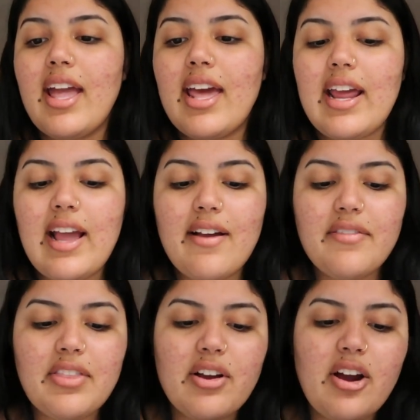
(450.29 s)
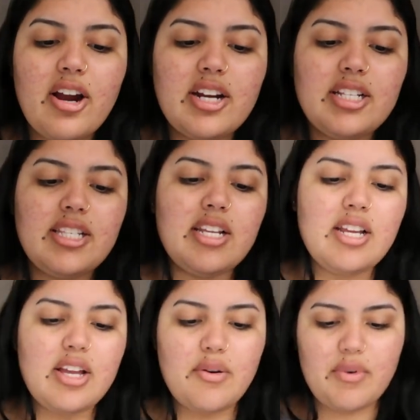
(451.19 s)
And I have the cards
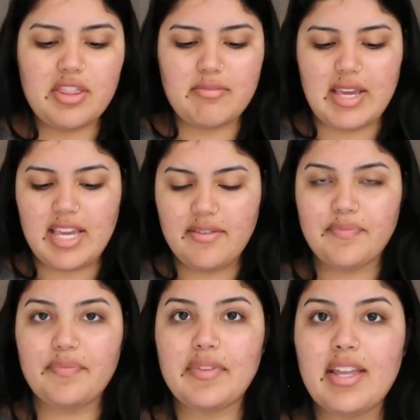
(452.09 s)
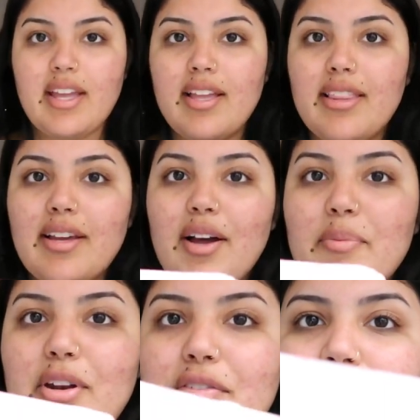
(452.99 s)
with me. Look how
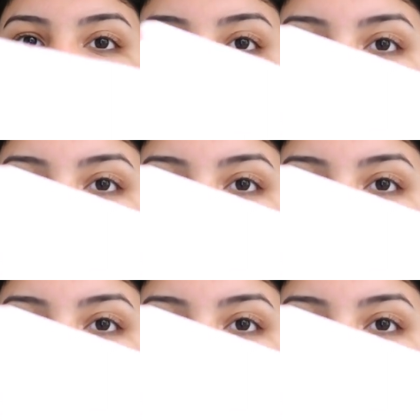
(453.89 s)
beautiful they